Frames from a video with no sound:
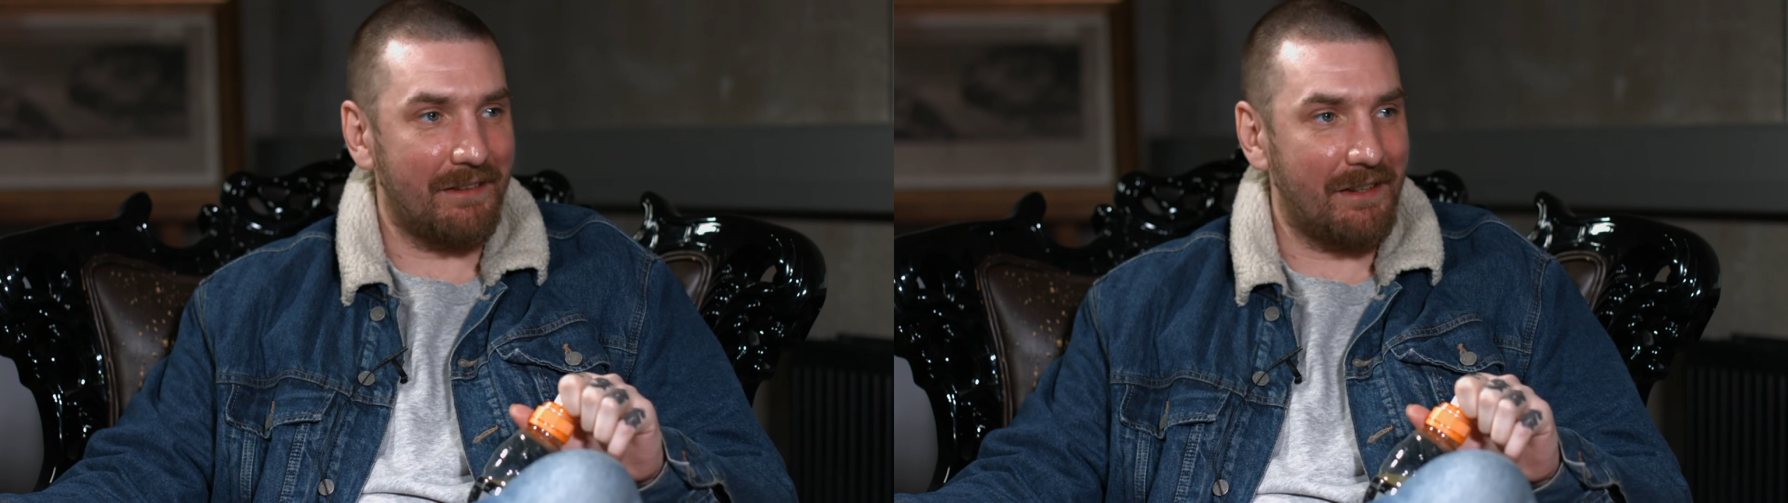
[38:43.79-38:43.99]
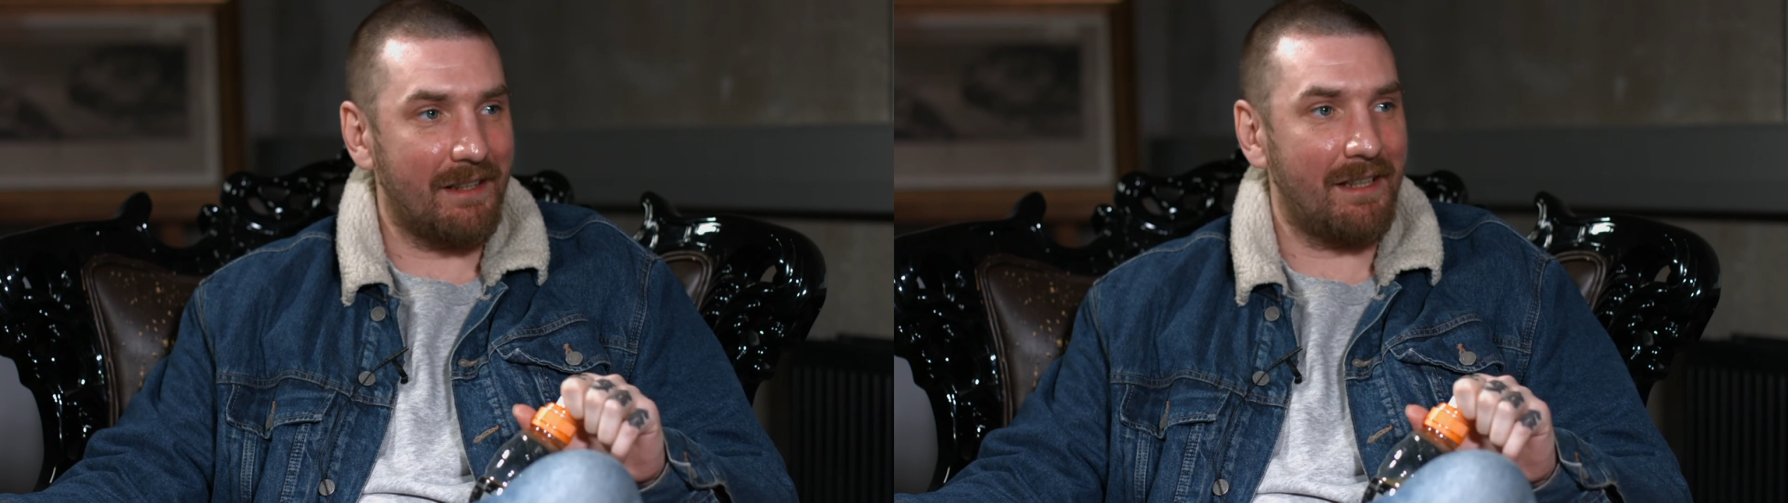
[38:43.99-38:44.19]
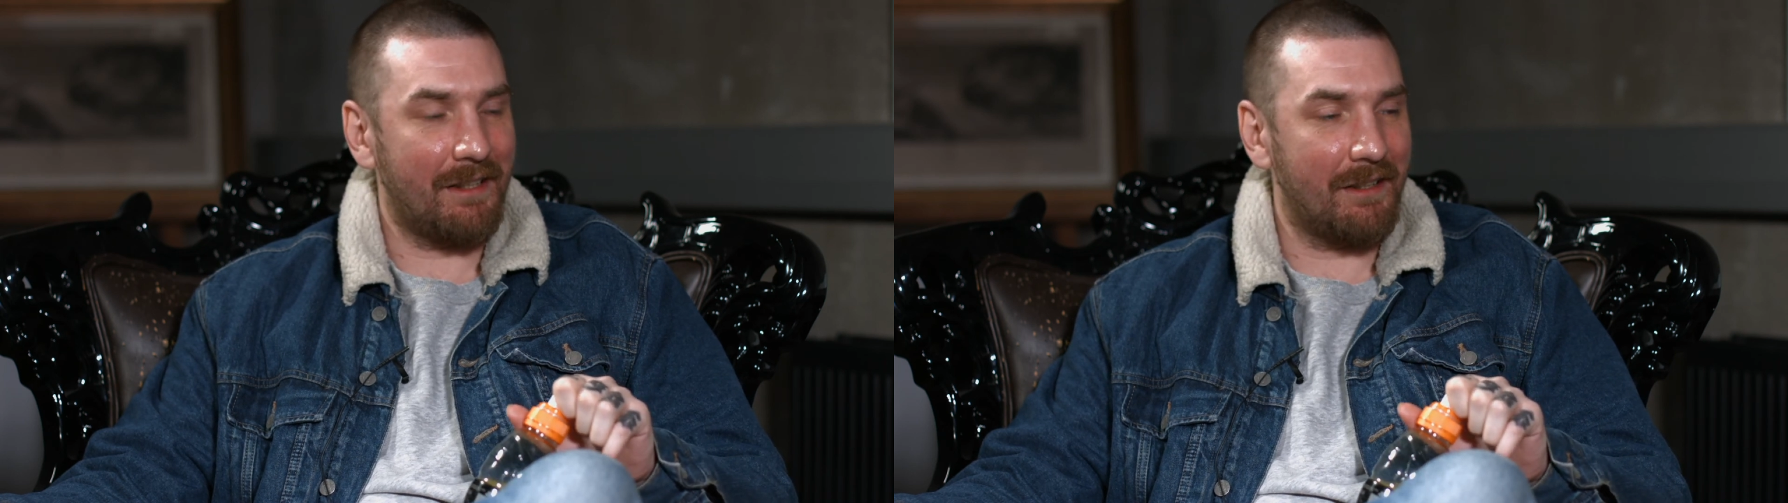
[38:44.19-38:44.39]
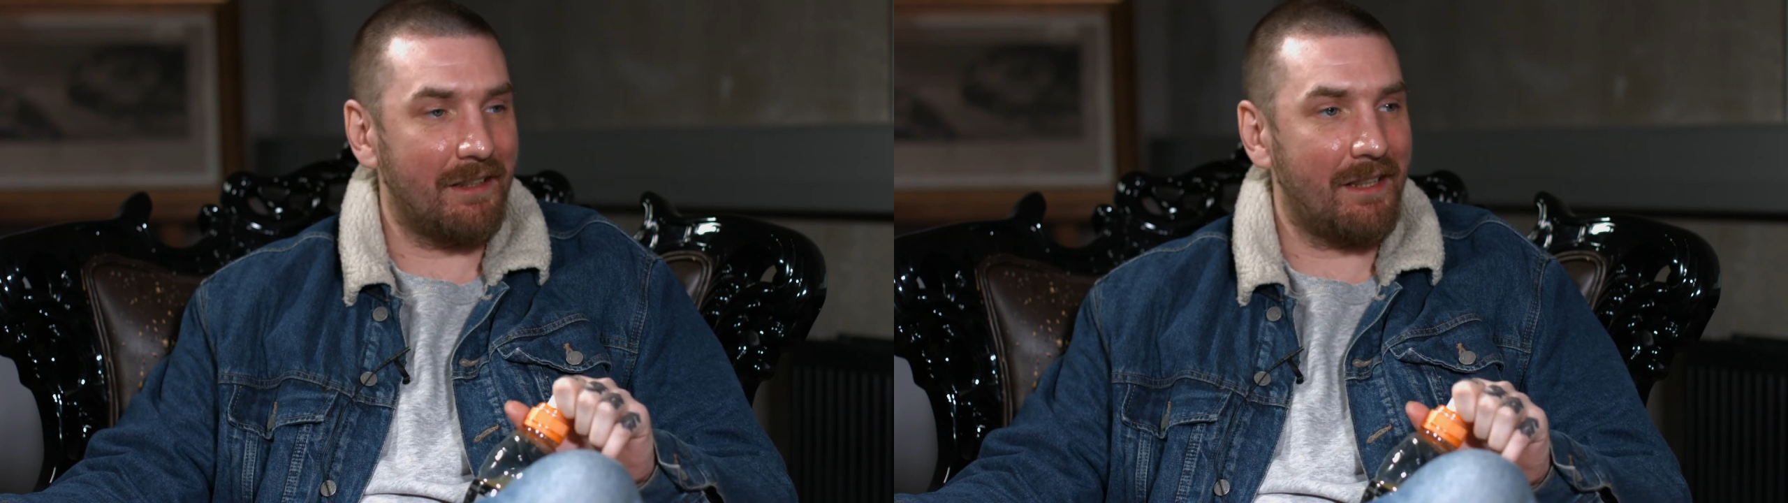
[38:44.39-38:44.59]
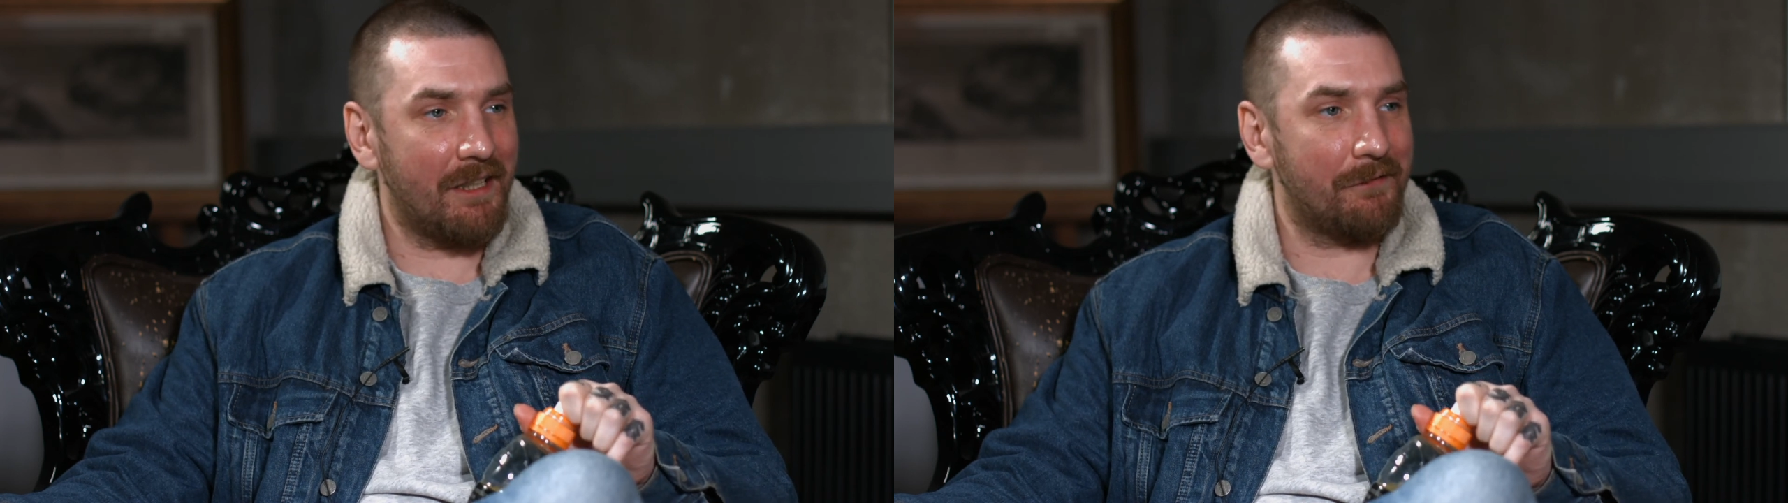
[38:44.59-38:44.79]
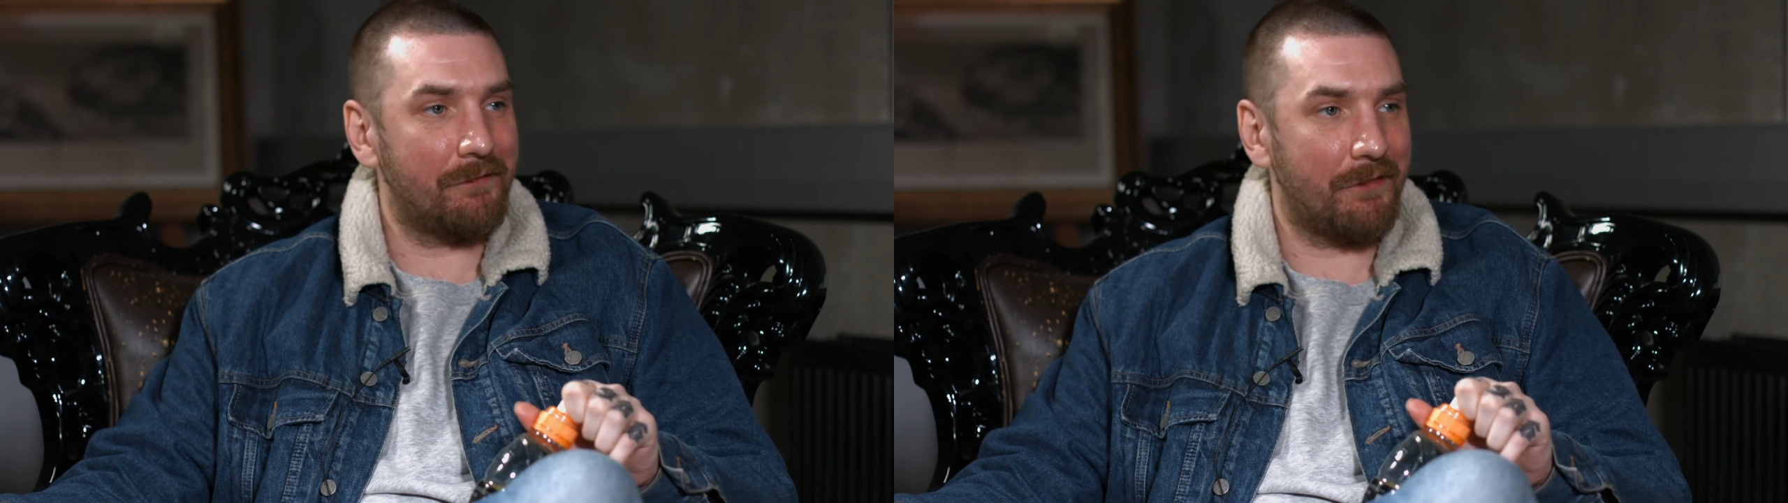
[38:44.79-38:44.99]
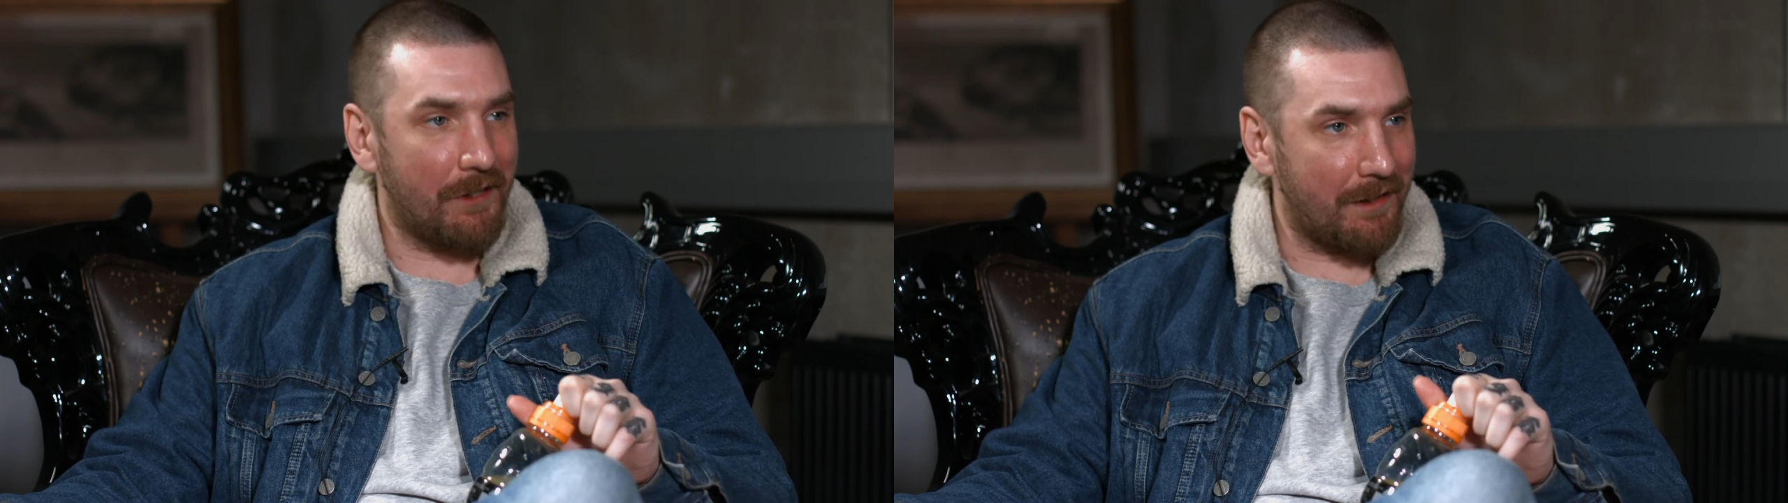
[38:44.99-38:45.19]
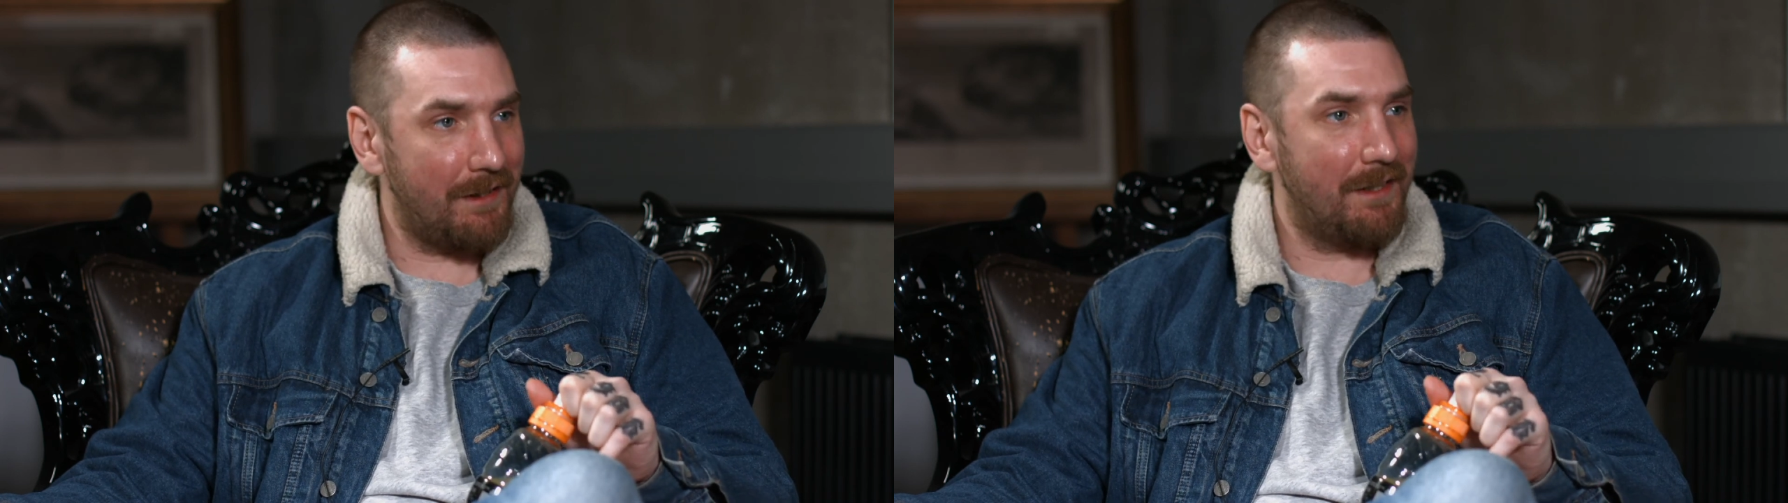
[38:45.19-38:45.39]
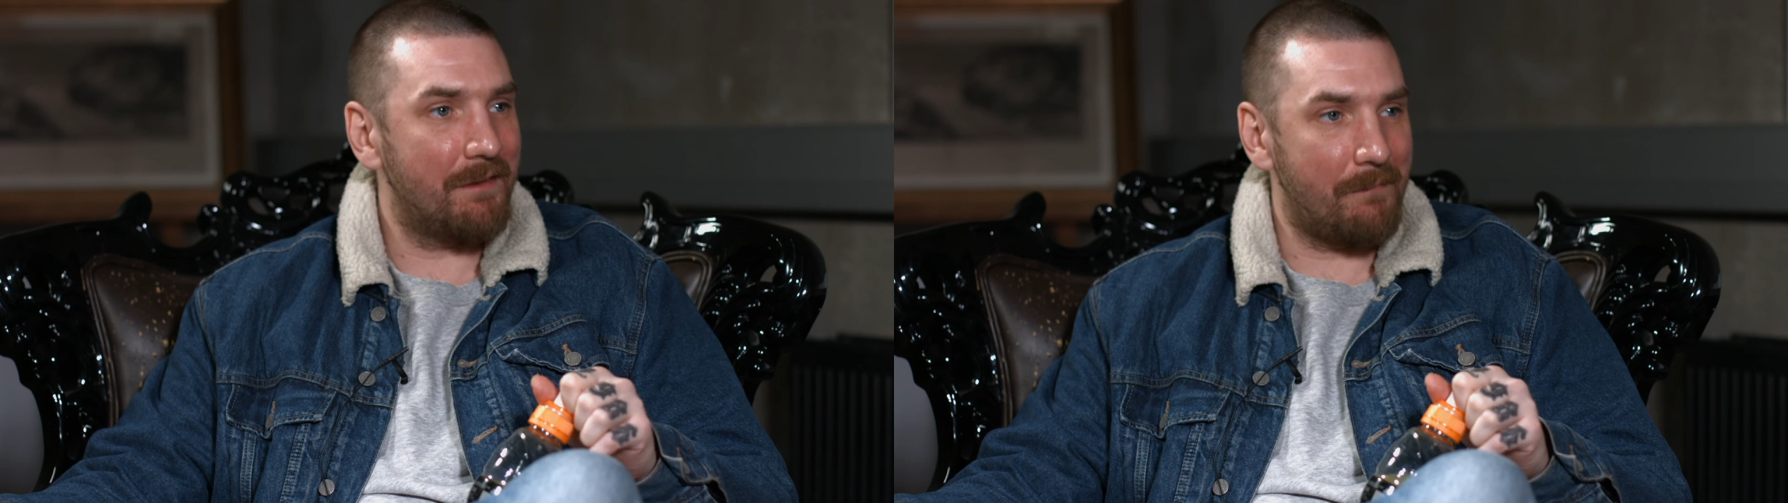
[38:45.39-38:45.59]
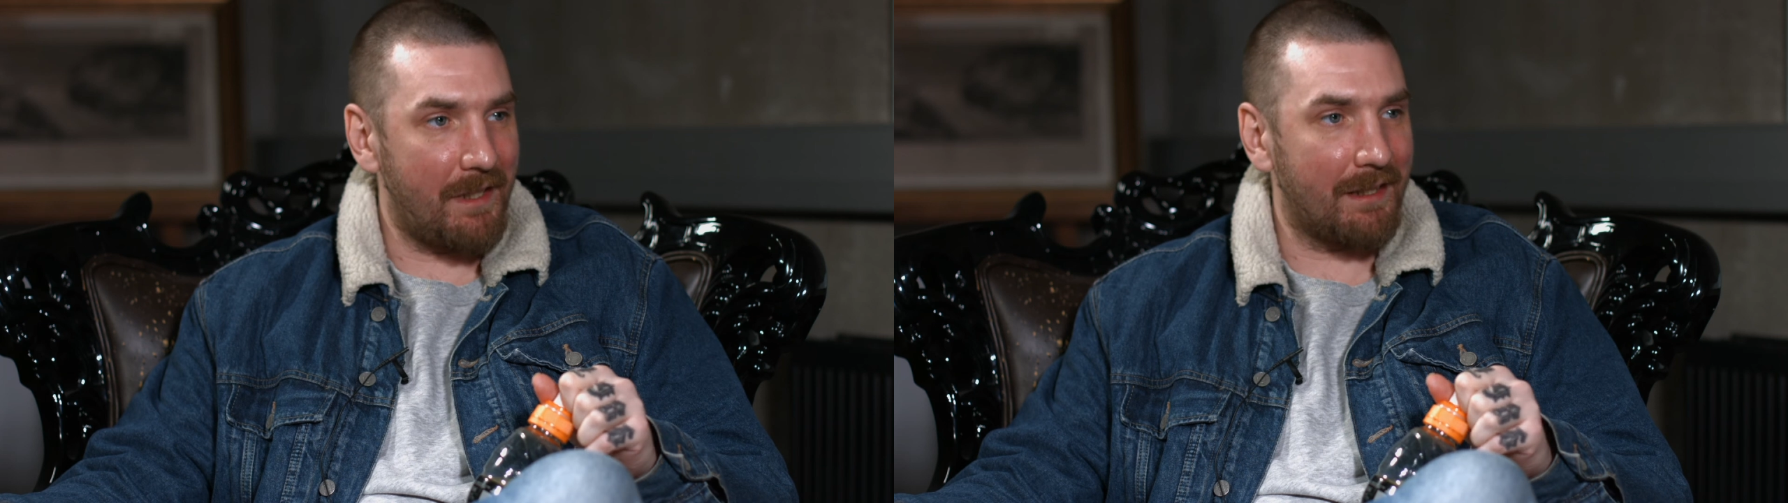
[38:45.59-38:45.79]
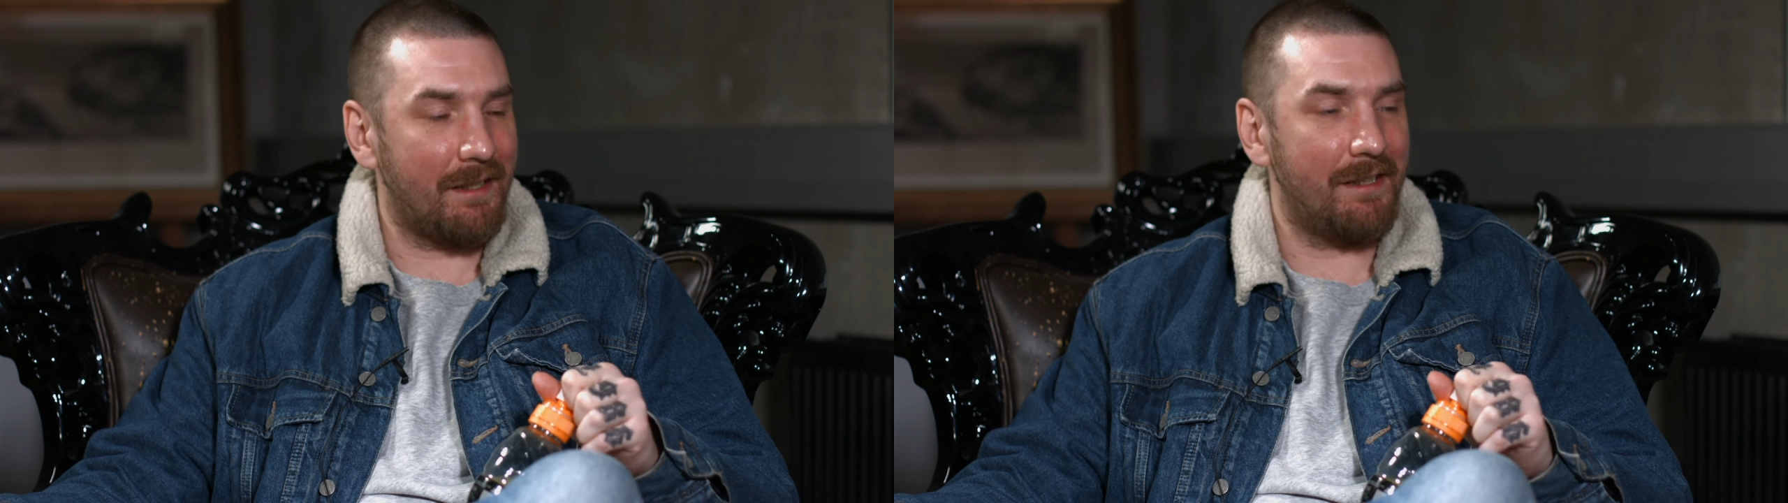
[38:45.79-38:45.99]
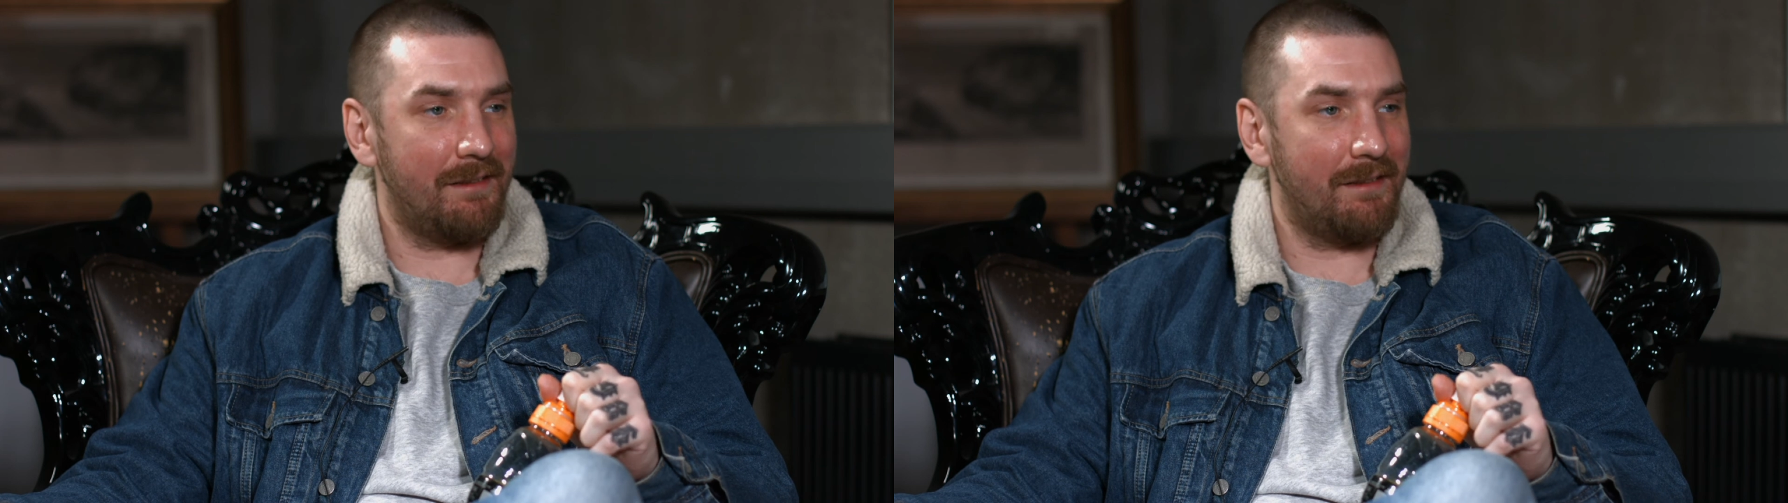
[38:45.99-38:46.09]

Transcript: I had a lot of fun making it.